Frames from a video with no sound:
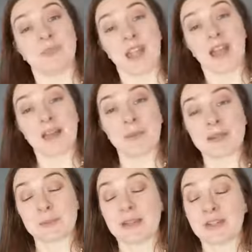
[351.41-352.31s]
I hope
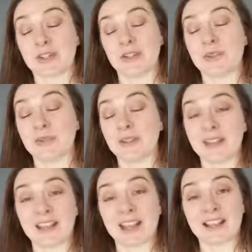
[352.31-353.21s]
that's been useful,
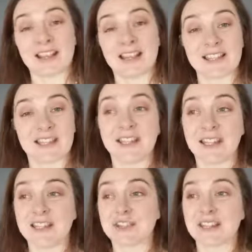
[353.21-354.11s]
exciting,
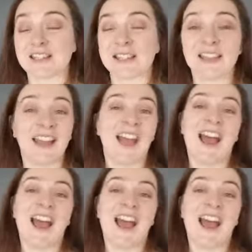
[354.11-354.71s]
interesting.